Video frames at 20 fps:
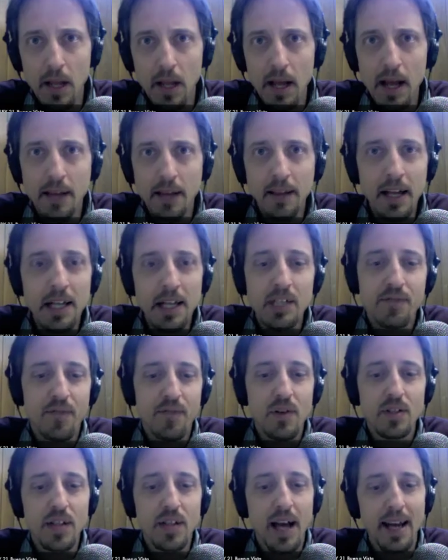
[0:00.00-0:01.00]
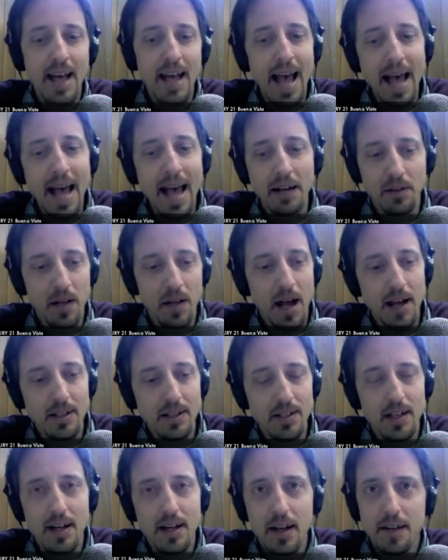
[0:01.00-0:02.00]
and let us first kind of
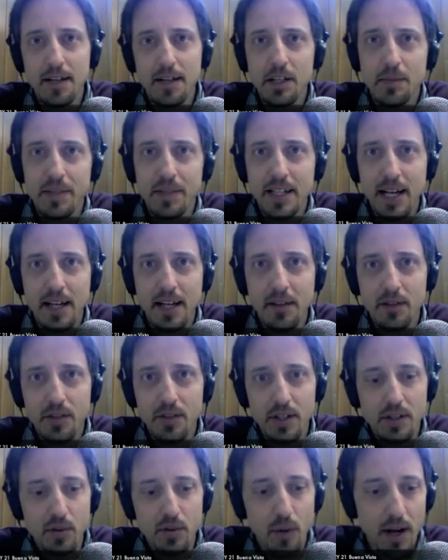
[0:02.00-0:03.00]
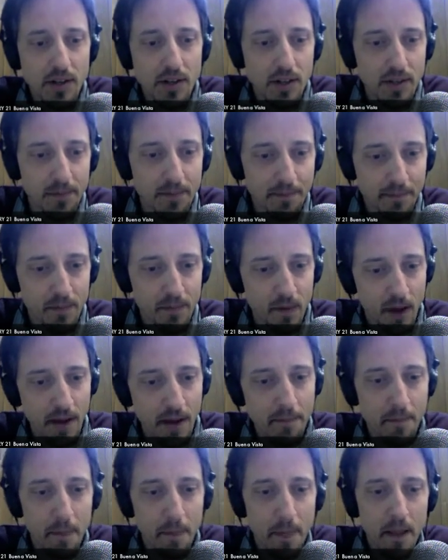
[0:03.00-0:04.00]
analyze this particular situation, okay?
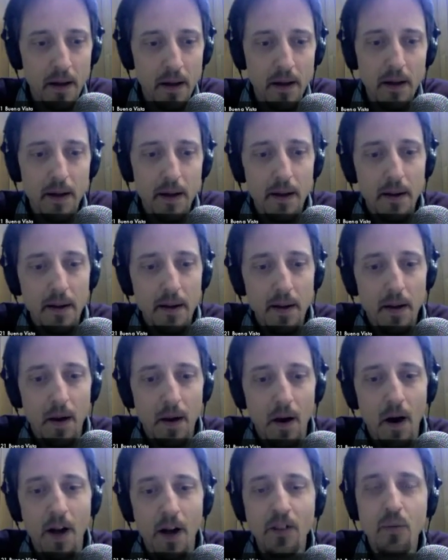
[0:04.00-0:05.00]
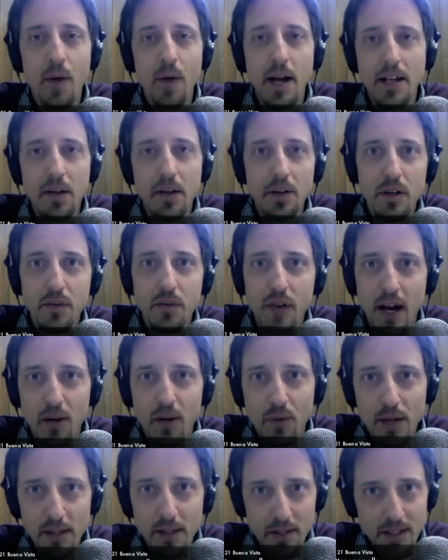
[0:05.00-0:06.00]
On the radio, you've got a
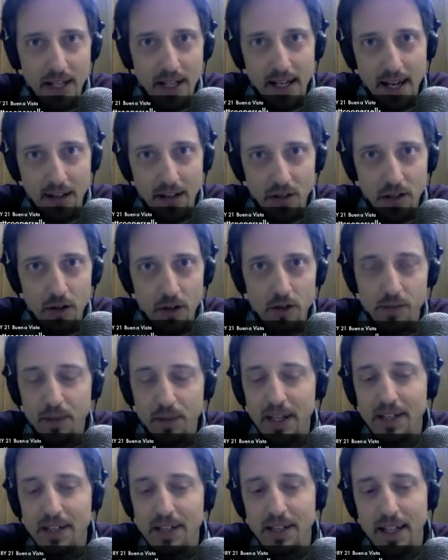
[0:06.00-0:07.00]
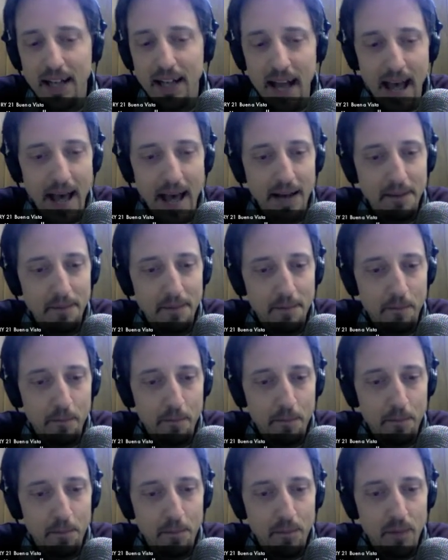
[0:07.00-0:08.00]
real estate agent who's placing an ad.
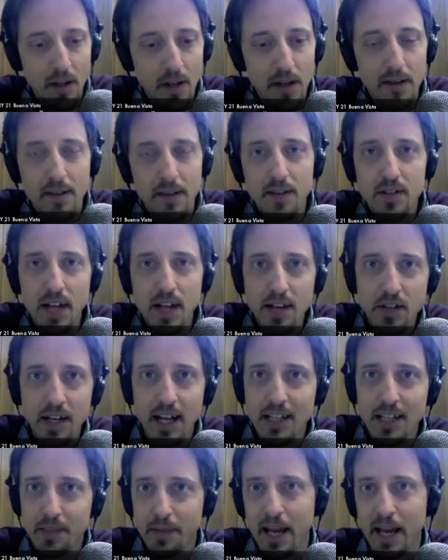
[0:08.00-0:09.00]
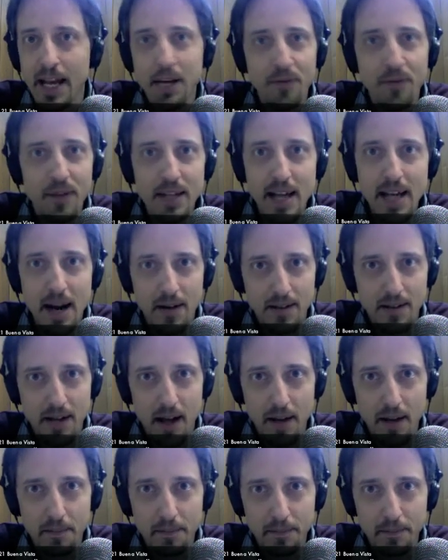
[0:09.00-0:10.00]
This agent has paid for the
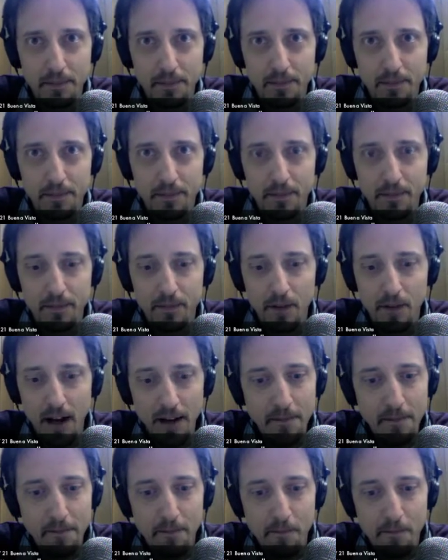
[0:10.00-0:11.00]
airtime, right?